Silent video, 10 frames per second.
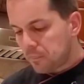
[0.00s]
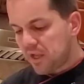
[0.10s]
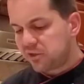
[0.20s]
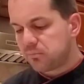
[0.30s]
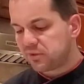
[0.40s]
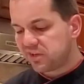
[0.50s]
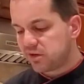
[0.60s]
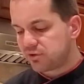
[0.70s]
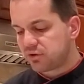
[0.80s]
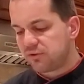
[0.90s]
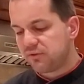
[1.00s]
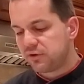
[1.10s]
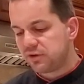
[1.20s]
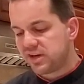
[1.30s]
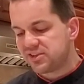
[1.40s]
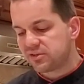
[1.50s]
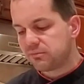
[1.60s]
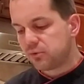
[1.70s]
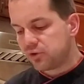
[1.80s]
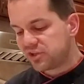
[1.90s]
And the potatoes are very nice and
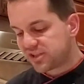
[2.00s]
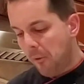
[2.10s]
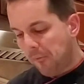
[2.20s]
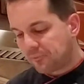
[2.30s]
moist.